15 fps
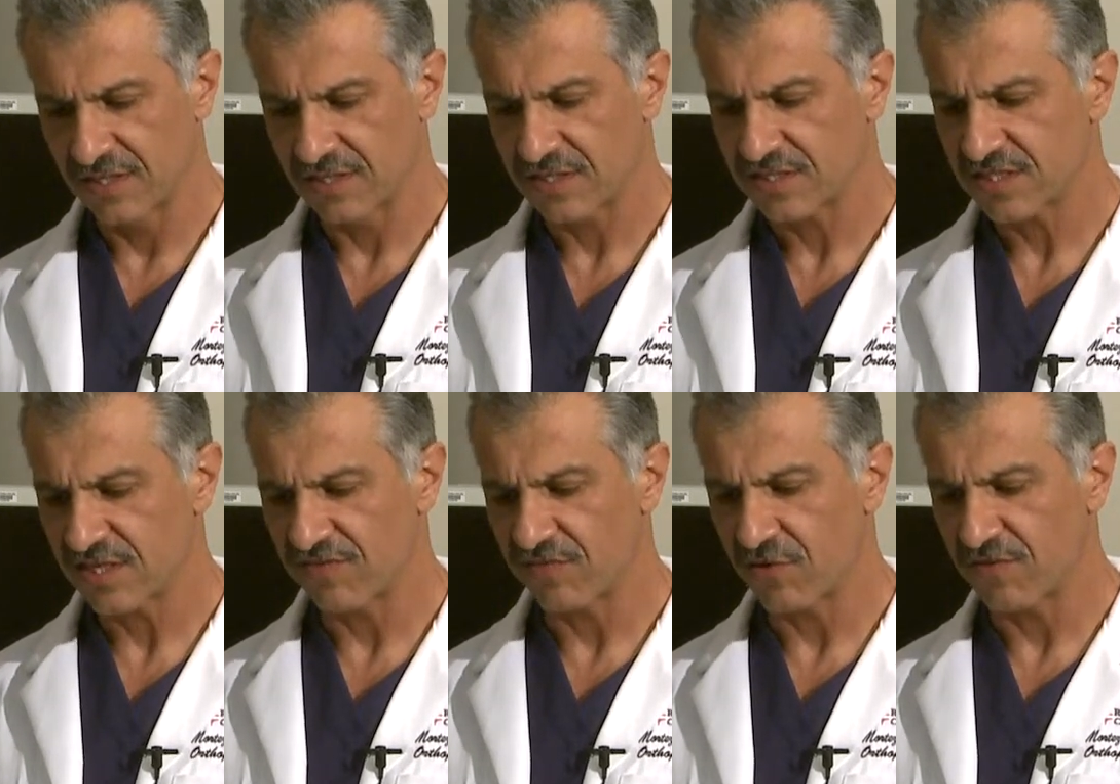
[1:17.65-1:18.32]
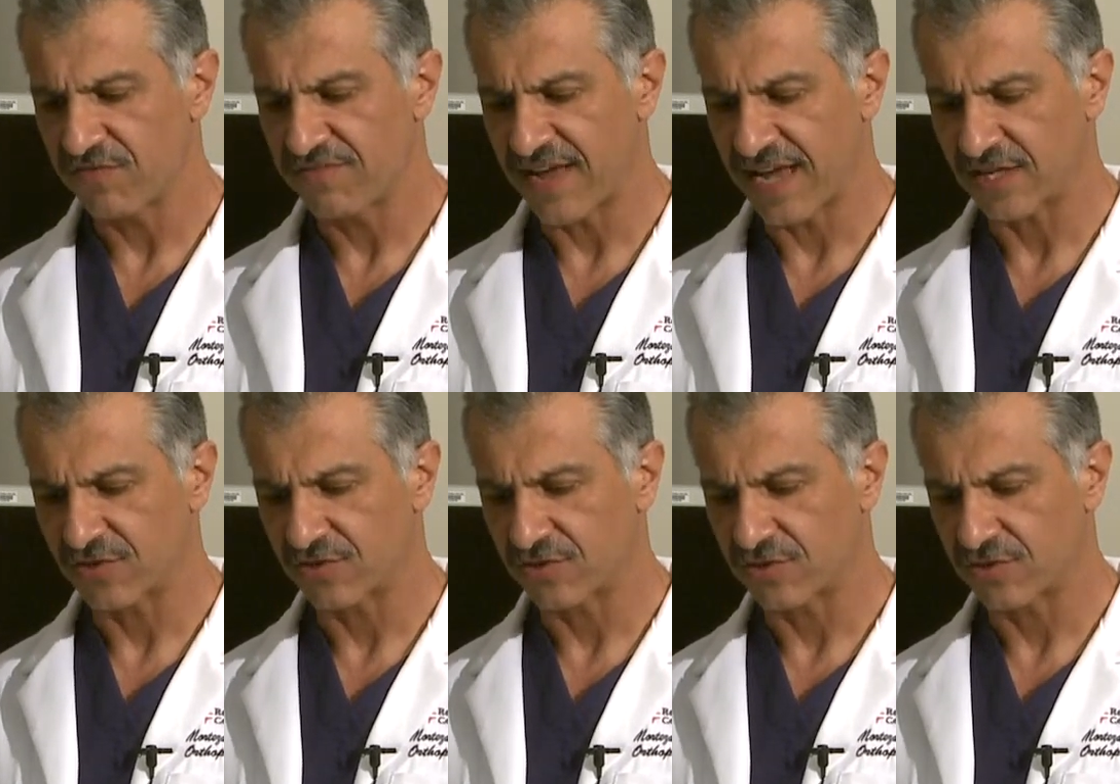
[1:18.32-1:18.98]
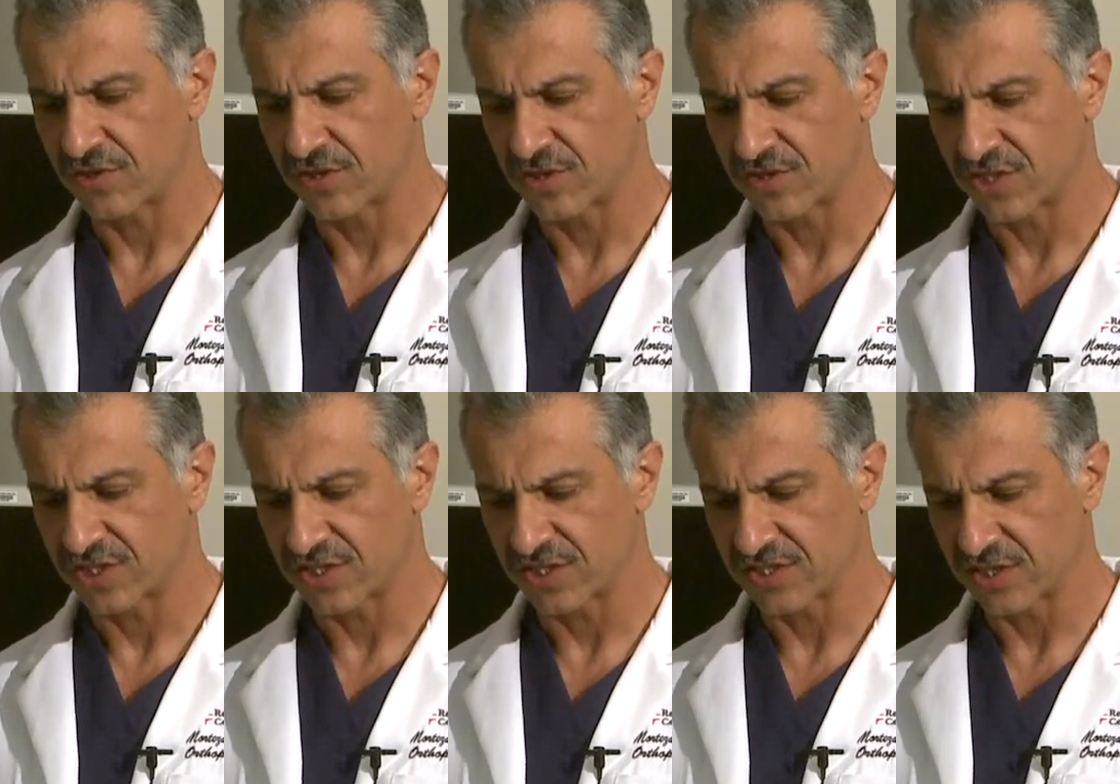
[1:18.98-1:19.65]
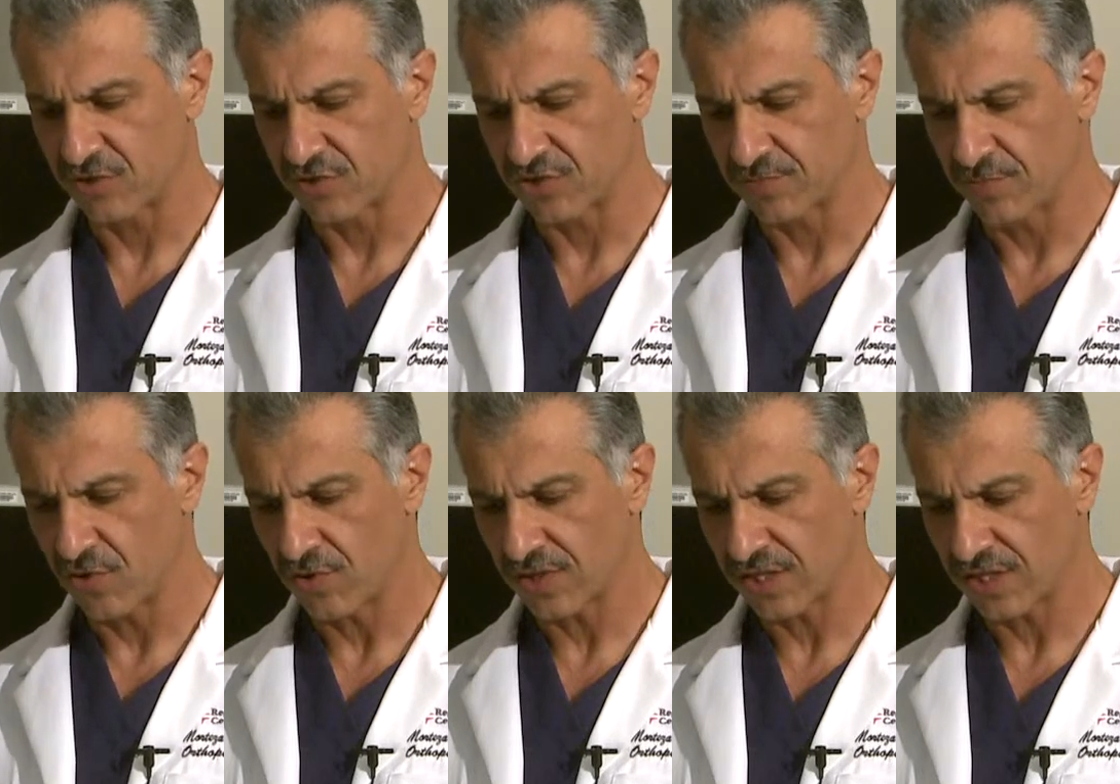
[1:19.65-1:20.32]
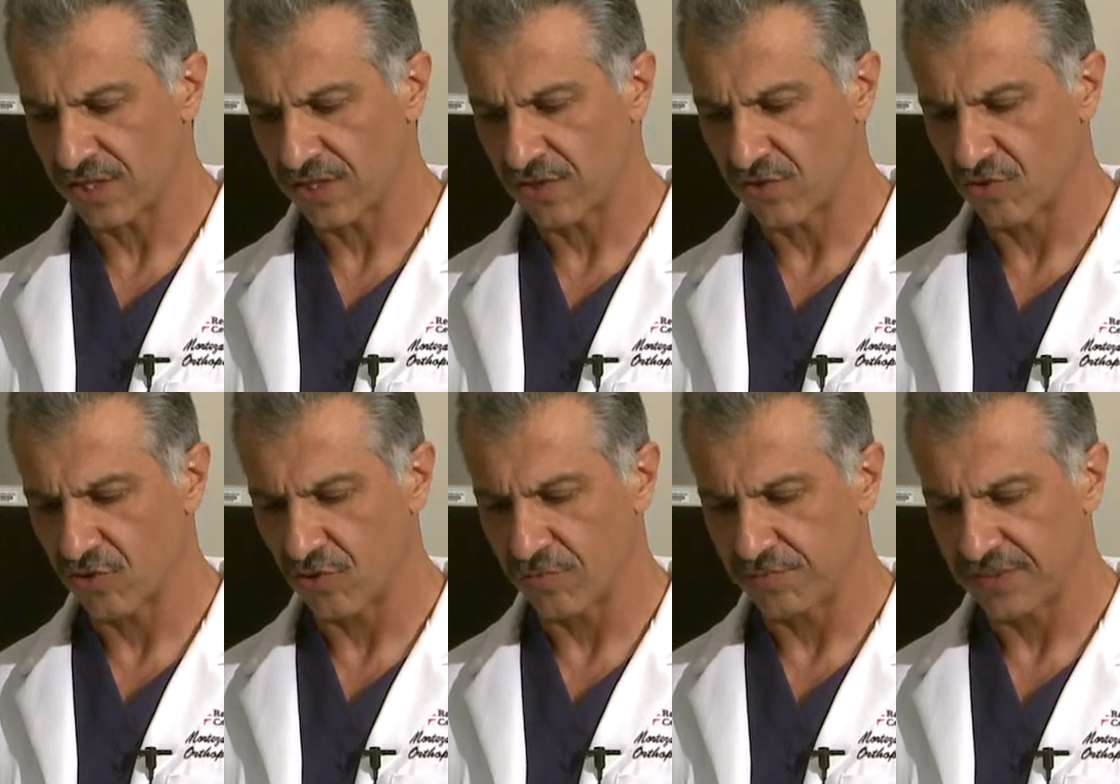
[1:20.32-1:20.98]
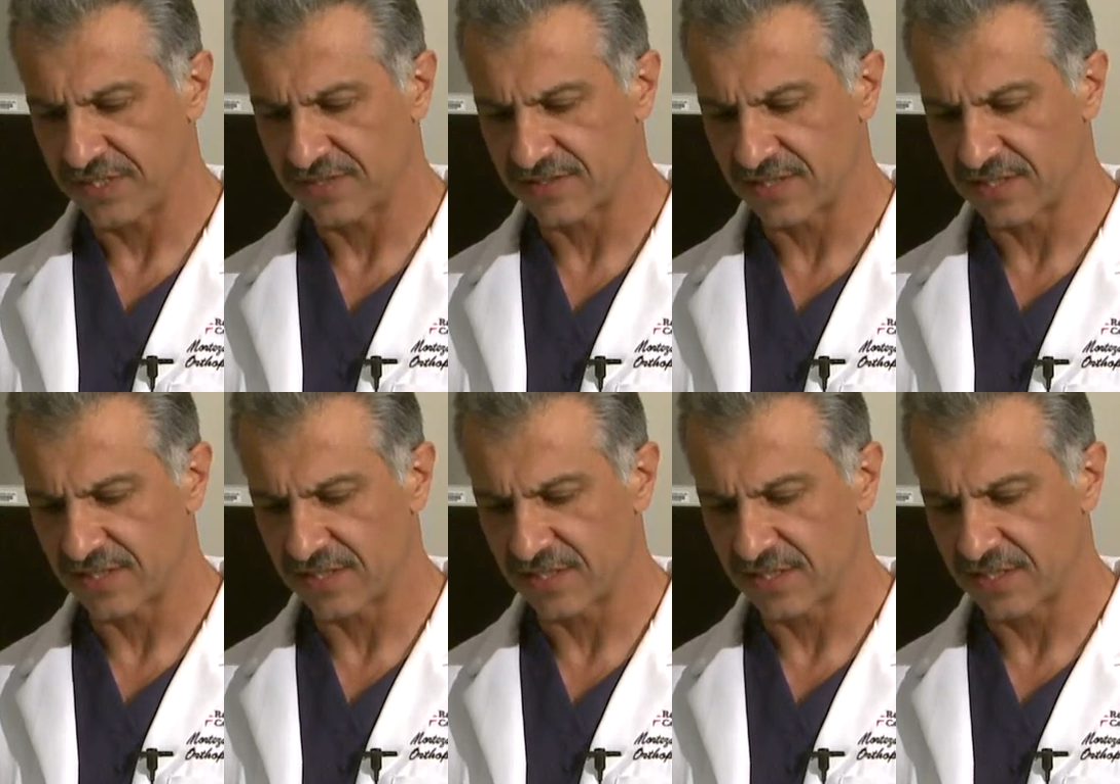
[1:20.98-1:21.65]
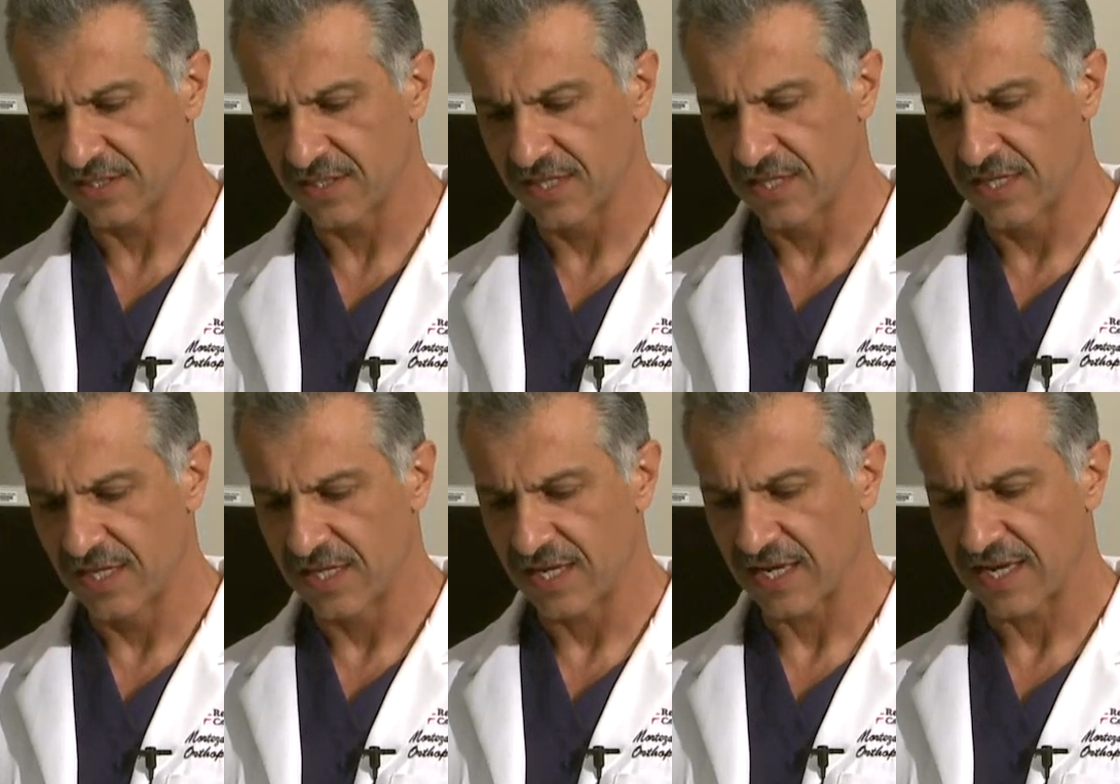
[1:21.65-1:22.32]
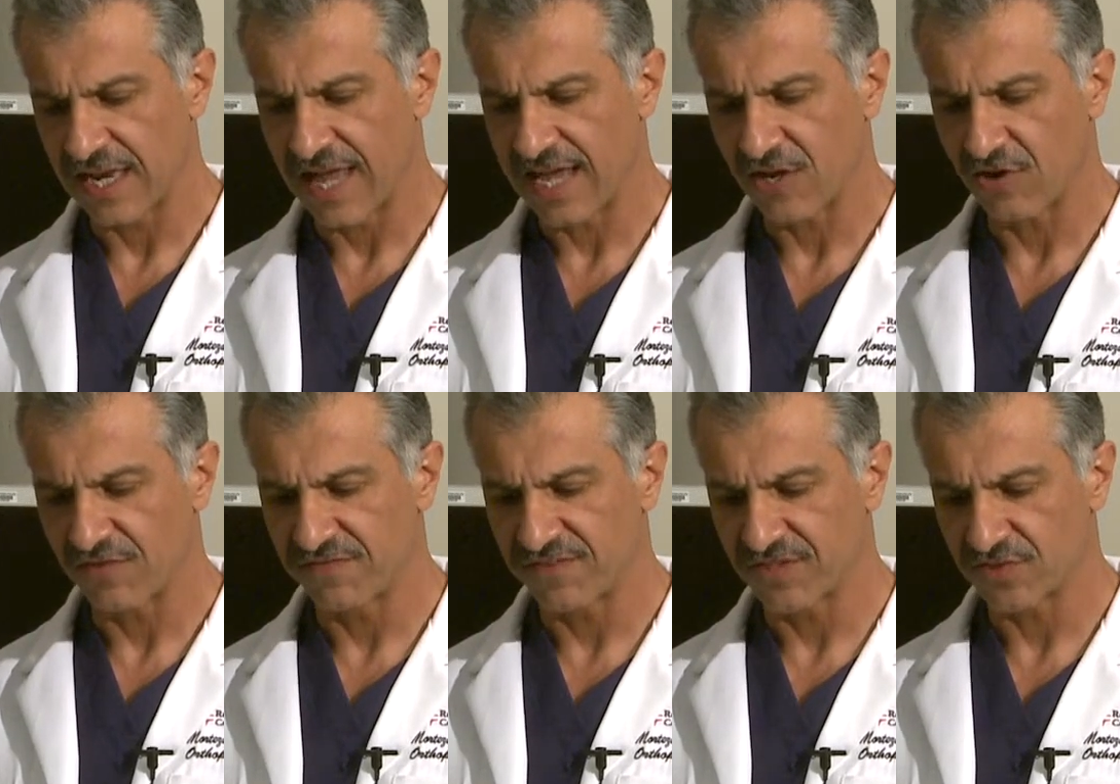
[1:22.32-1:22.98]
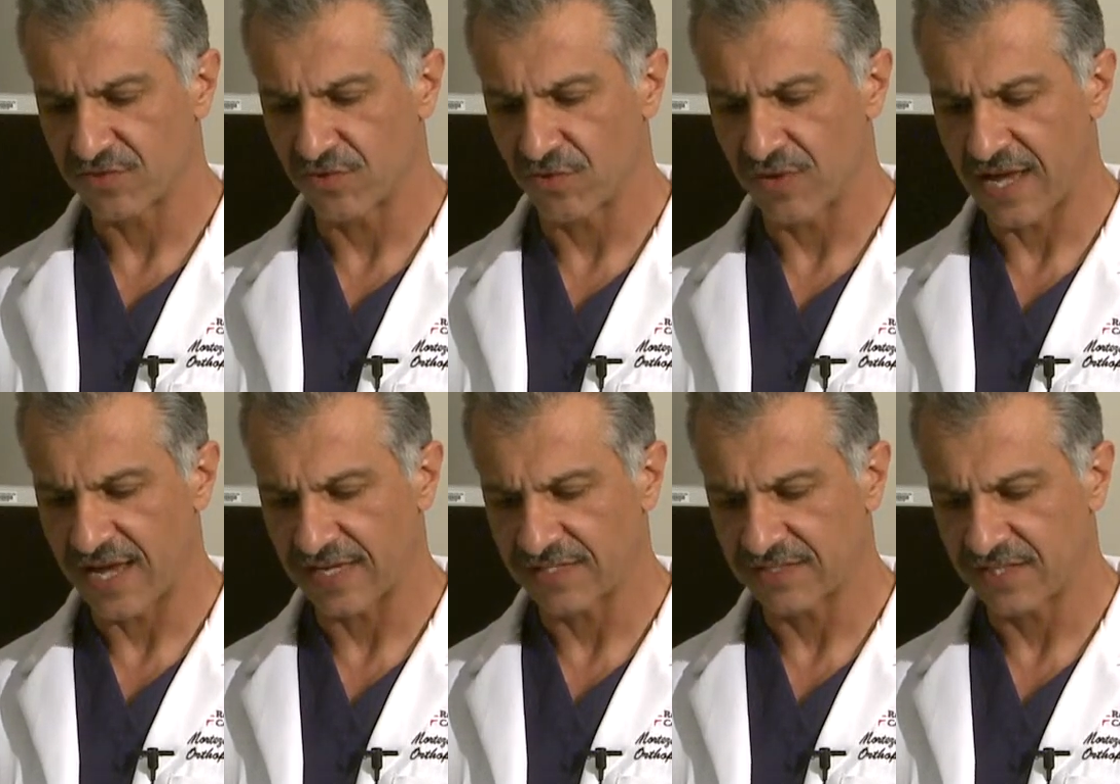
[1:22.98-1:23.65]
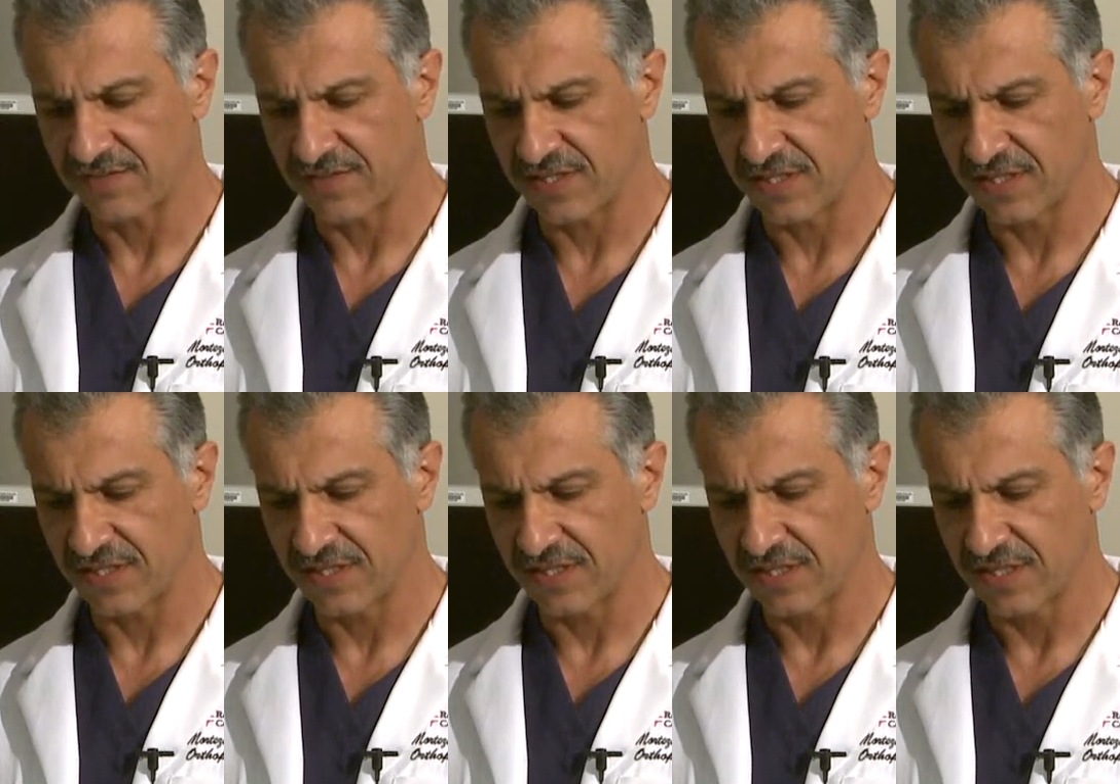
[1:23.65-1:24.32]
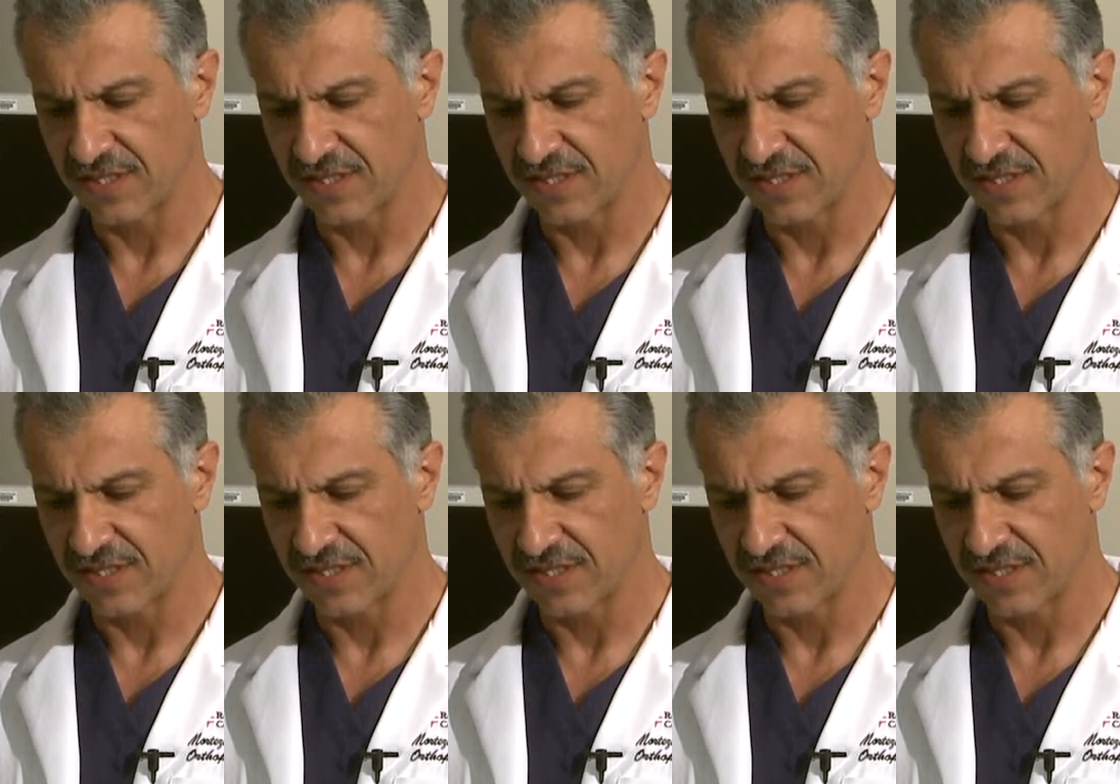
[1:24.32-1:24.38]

Several factors such as smoking, obesity, lack of physical activity,